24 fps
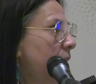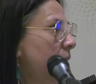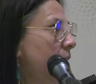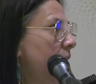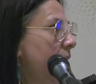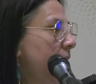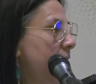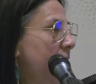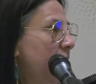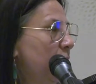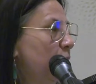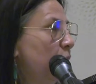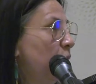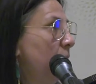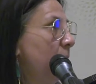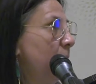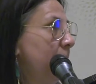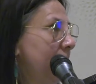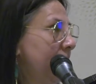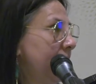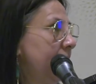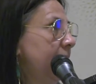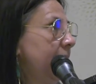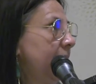And we're
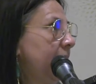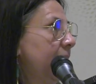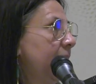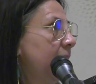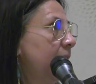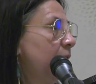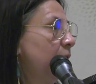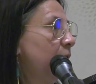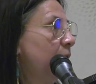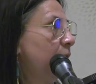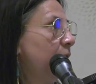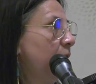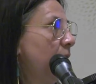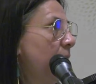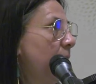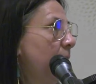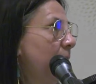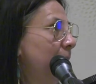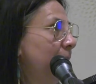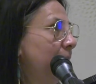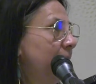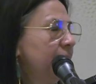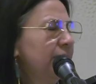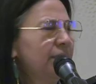busy
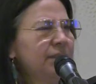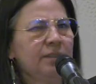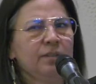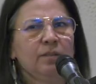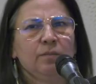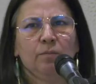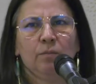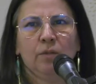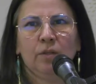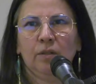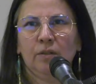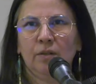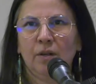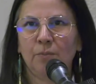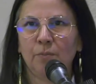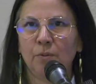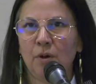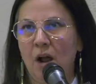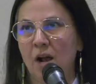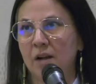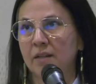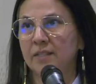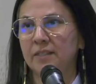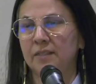from
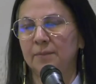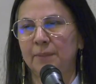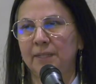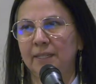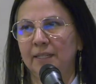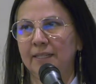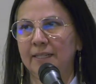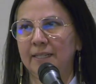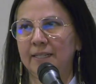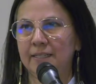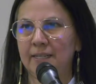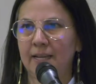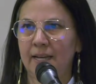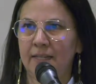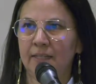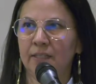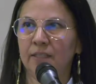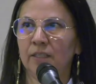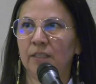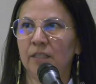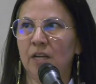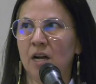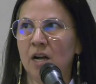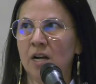approximately 10
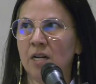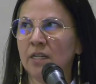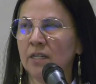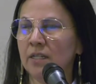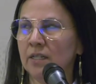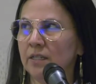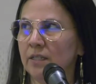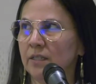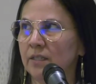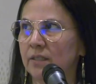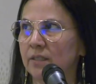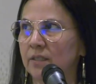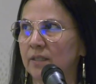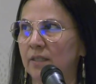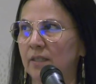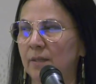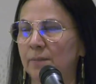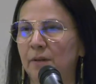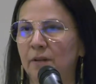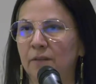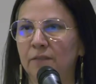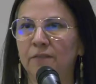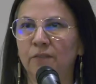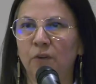o'clock till
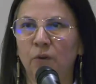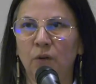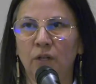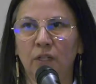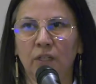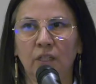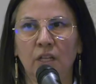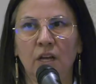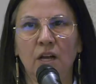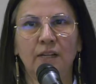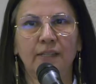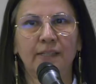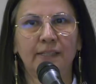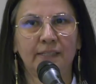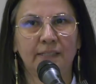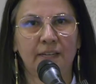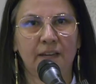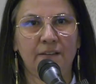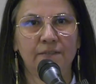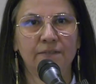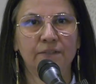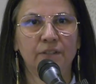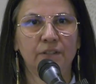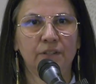about 4 o'clock in the
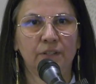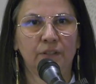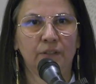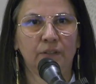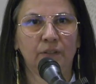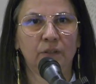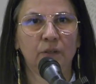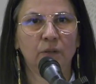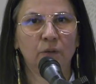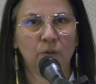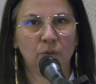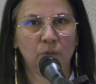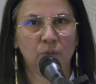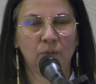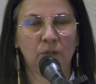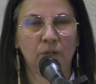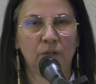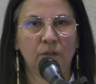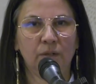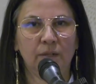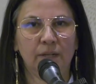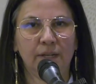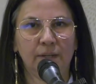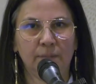afternoon.
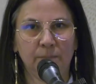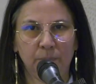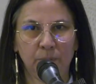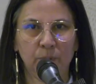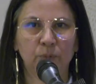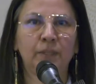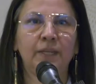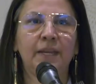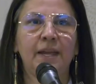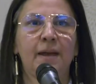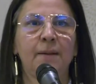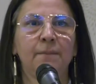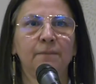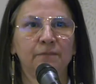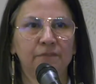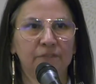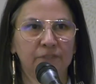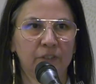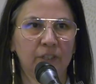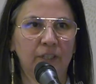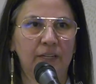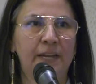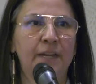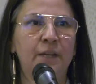We're in boot camp
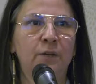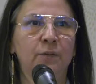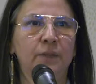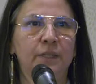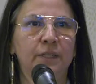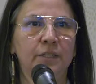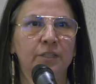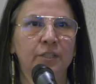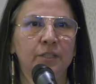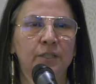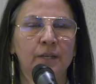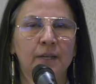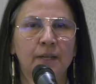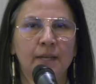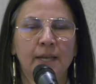for language.